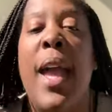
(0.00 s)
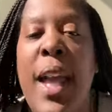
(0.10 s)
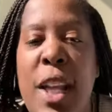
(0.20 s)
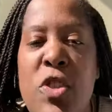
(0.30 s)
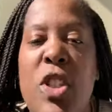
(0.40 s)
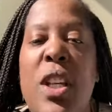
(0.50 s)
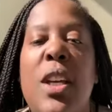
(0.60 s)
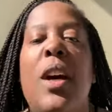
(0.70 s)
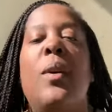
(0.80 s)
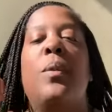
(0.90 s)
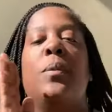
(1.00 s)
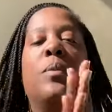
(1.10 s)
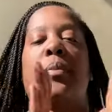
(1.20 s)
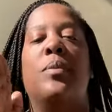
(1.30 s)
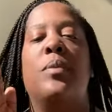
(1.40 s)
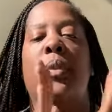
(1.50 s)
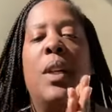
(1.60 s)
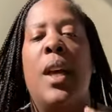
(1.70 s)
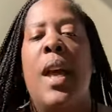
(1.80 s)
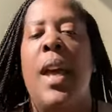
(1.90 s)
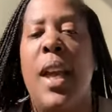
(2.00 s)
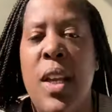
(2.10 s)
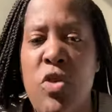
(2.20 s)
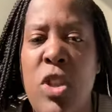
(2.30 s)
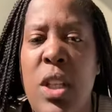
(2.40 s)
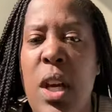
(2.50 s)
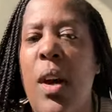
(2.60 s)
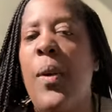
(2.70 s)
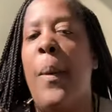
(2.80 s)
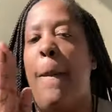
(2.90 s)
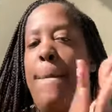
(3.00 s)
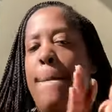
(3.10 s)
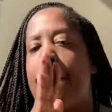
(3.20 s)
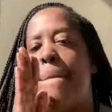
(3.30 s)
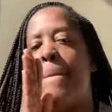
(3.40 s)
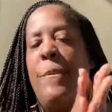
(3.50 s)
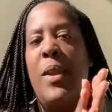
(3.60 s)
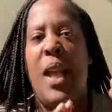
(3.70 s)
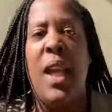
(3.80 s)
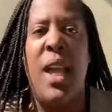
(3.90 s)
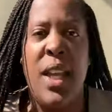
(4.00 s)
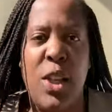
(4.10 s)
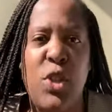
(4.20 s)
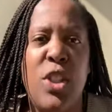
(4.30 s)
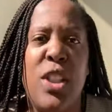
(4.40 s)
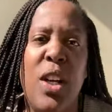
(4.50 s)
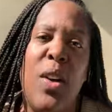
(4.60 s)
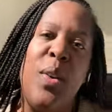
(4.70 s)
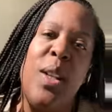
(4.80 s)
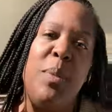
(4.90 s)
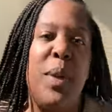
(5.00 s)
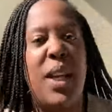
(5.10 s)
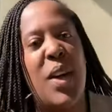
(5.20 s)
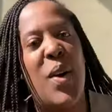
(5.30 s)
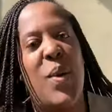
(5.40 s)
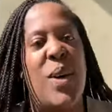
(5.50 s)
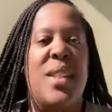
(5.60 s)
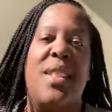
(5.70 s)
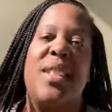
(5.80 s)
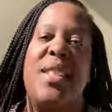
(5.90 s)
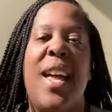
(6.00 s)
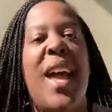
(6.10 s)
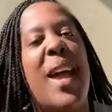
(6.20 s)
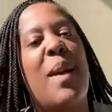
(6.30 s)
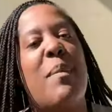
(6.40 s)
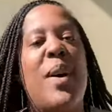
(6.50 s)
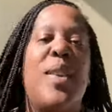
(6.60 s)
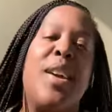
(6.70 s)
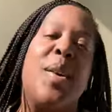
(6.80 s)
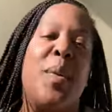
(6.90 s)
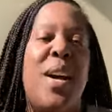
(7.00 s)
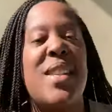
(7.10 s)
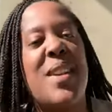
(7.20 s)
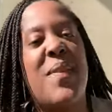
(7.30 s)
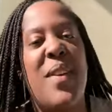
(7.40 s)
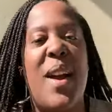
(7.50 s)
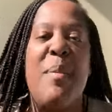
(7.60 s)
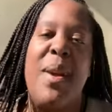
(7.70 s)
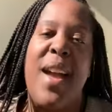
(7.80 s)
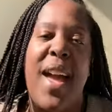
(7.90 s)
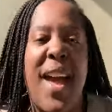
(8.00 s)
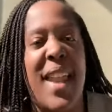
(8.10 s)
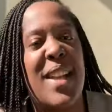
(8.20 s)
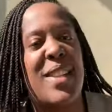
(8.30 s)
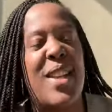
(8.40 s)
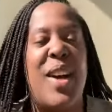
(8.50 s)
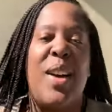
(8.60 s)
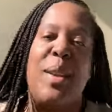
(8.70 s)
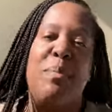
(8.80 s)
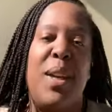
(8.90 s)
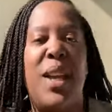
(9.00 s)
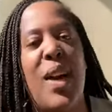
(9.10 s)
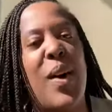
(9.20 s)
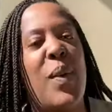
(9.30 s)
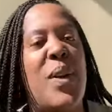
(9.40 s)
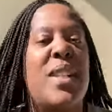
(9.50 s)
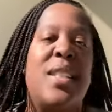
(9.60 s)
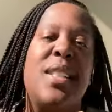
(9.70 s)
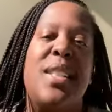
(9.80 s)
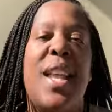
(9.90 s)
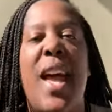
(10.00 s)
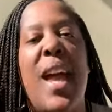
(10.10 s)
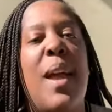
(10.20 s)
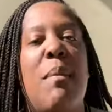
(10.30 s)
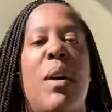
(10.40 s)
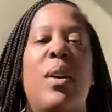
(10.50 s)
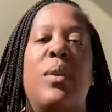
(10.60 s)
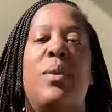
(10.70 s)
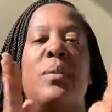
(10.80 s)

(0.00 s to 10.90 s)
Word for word: N-G-O, N-G-O, NGO and Bingo was his name, oh. That was a farmer, had a dog, and Bingo was his name, oh.